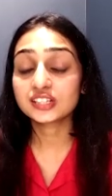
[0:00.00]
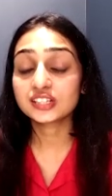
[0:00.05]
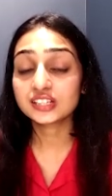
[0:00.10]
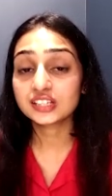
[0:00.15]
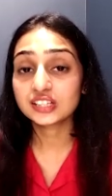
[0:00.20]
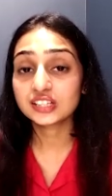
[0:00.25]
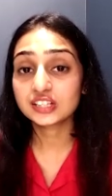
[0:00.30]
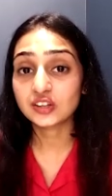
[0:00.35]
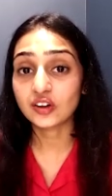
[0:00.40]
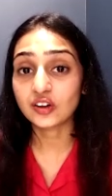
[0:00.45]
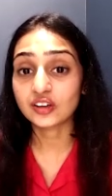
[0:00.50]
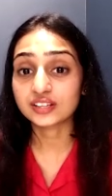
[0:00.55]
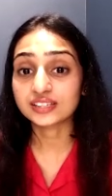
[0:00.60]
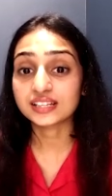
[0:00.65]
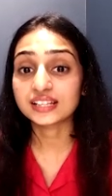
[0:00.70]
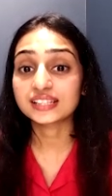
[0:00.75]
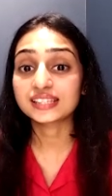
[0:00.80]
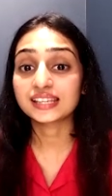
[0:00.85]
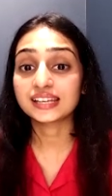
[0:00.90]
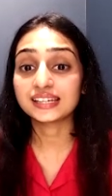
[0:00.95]
just a
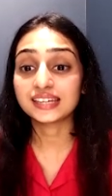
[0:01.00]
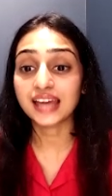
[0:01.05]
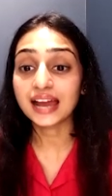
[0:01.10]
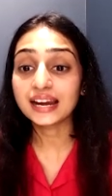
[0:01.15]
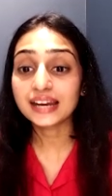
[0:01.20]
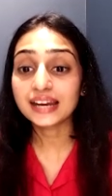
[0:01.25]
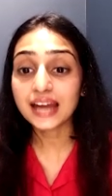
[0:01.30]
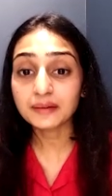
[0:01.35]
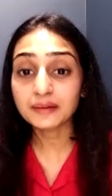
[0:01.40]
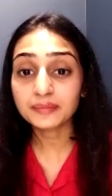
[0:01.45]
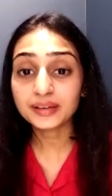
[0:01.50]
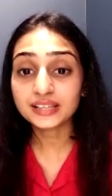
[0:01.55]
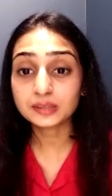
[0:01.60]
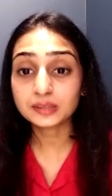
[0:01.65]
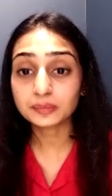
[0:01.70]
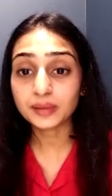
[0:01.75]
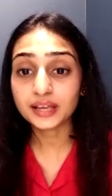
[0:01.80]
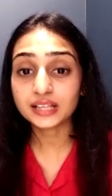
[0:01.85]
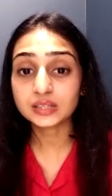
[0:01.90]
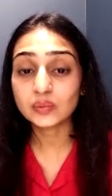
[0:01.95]
resource, it's a
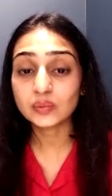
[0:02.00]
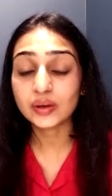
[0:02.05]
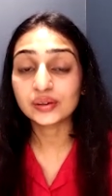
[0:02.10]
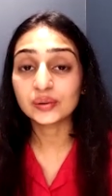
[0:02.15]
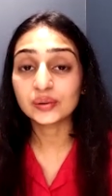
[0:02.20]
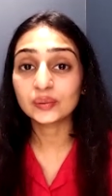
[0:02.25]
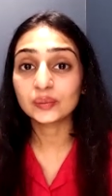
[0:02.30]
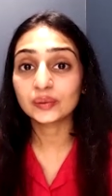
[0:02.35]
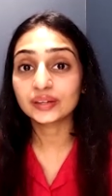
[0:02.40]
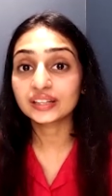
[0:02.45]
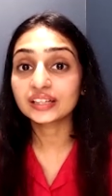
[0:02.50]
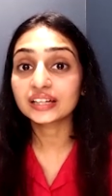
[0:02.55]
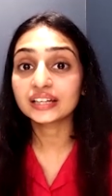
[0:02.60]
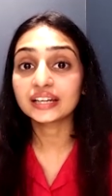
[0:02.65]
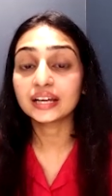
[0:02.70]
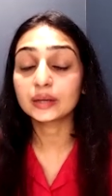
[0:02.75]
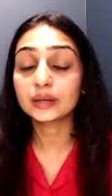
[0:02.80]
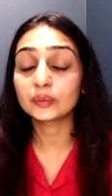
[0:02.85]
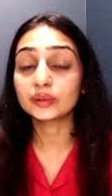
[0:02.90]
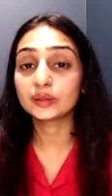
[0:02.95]
dynamic space where you can
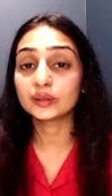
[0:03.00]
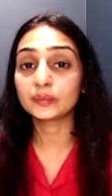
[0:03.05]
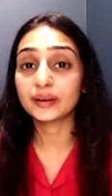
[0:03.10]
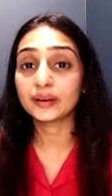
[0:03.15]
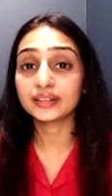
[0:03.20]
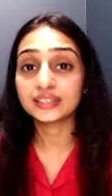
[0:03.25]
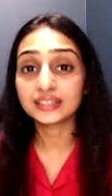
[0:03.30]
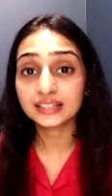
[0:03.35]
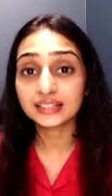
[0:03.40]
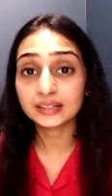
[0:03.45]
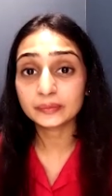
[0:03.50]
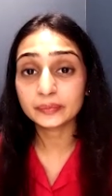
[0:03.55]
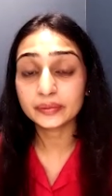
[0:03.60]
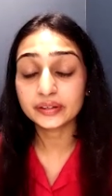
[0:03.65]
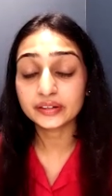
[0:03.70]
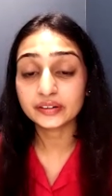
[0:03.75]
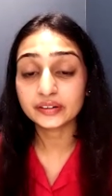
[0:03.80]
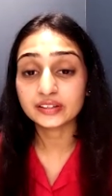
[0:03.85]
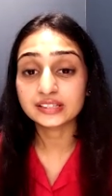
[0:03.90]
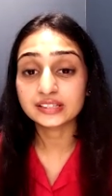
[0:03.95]
connect with your medical
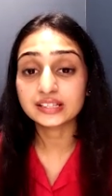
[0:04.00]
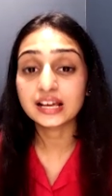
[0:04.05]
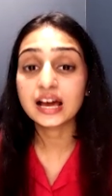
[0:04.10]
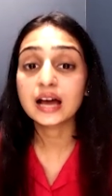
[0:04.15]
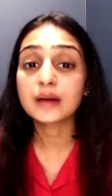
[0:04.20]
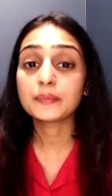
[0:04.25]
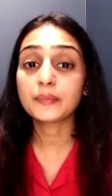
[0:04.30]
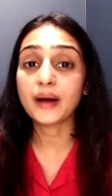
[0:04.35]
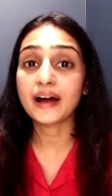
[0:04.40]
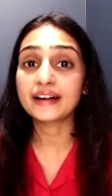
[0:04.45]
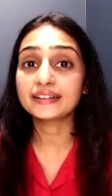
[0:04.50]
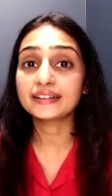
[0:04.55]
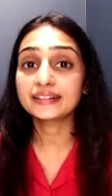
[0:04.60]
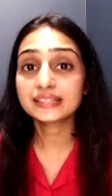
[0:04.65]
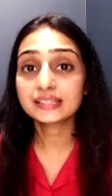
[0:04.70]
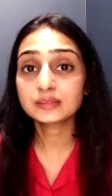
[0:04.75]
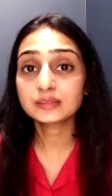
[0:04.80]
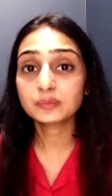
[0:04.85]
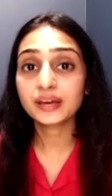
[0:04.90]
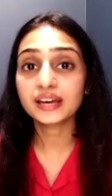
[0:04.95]
peers,
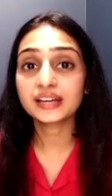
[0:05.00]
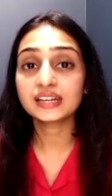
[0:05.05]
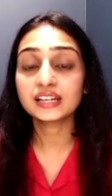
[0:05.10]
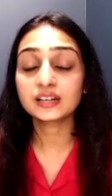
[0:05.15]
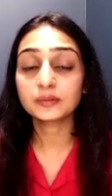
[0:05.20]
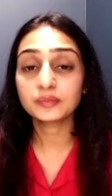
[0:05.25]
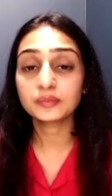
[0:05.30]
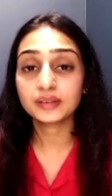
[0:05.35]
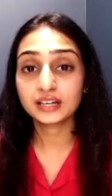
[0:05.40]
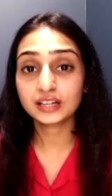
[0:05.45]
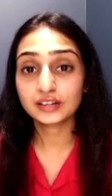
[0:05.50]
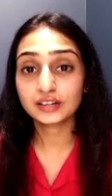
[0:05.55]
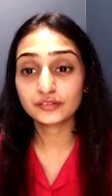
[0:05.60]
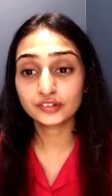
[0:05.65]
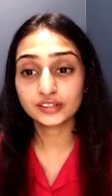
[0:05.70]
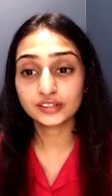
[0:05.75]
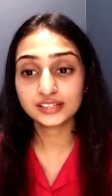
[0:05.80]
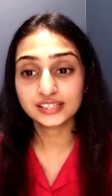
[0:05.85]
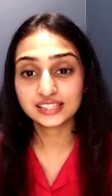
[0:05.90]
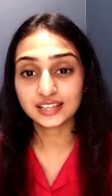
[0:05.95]
participate in
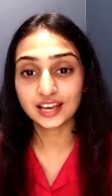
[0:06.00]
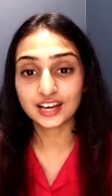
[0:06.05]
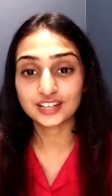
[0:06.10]
meaningful